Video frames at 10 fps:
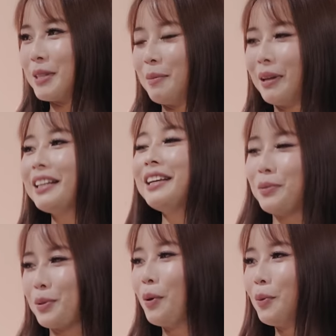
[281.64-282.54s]
slip. Luckily, it
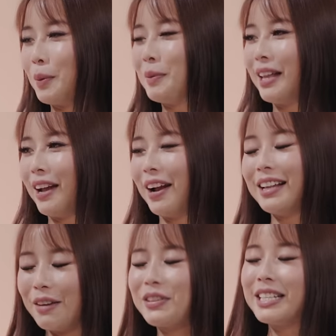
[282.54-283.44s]
was all women there.
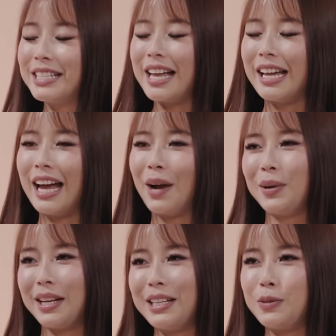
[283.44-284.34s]
And ever since then, I
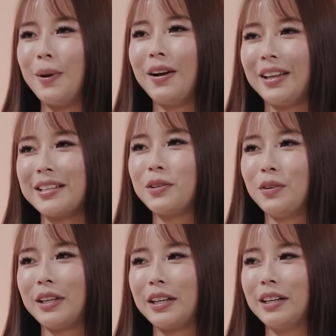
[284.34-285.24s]
would at least wear like sort
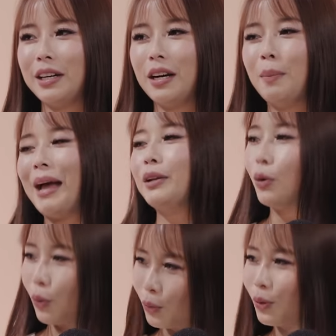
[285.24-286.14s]
of like a
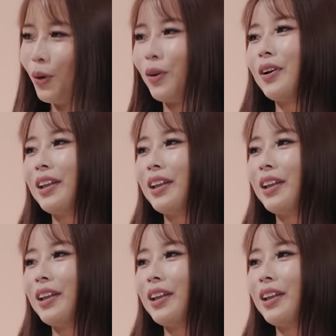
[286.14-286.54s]
bandeau or